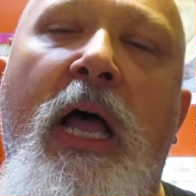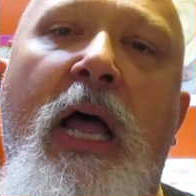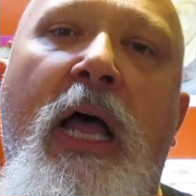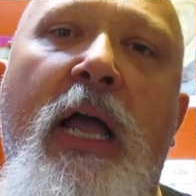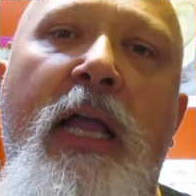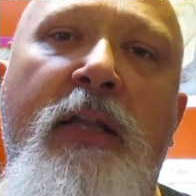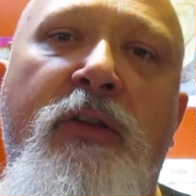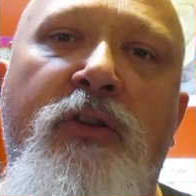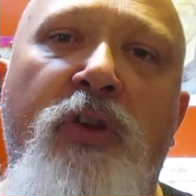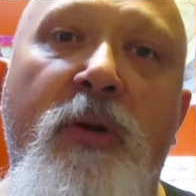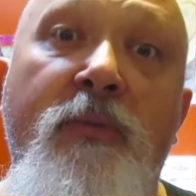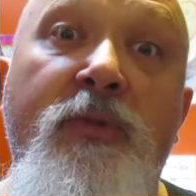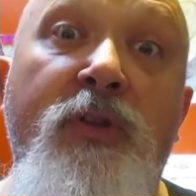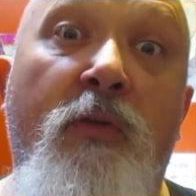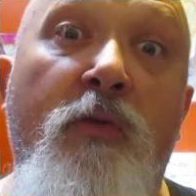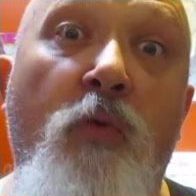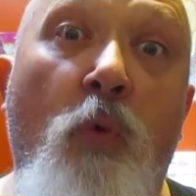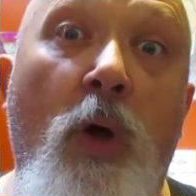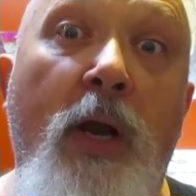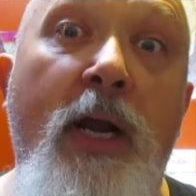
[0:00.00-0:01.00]
in terms
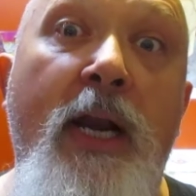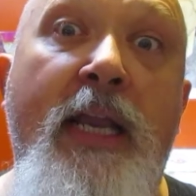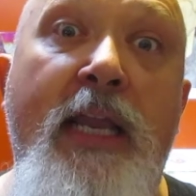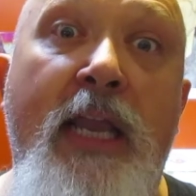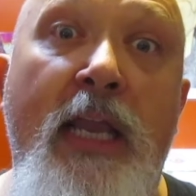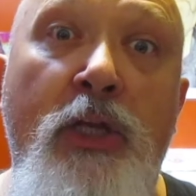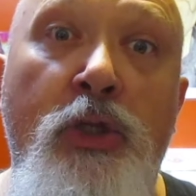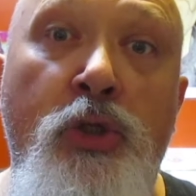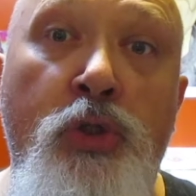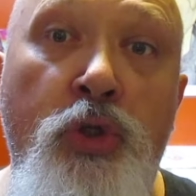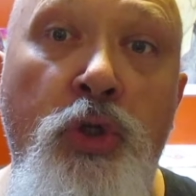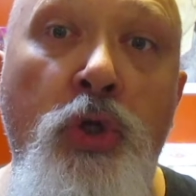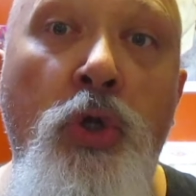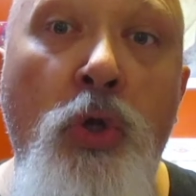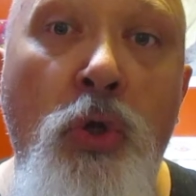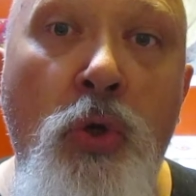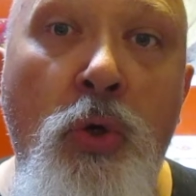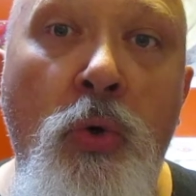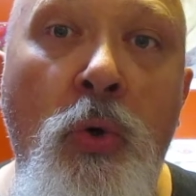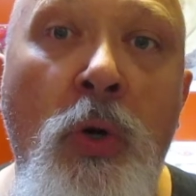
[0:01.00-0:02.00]
of what it can
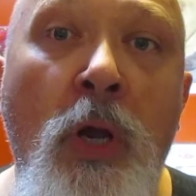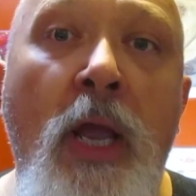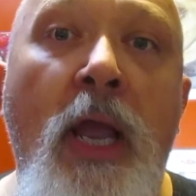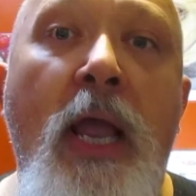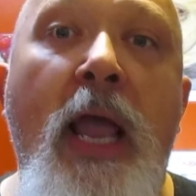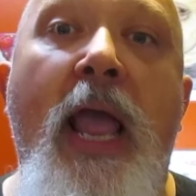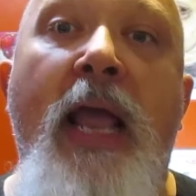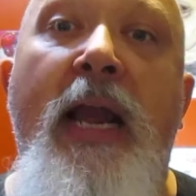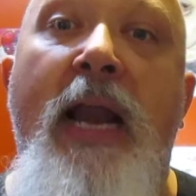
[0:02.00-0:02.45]
do and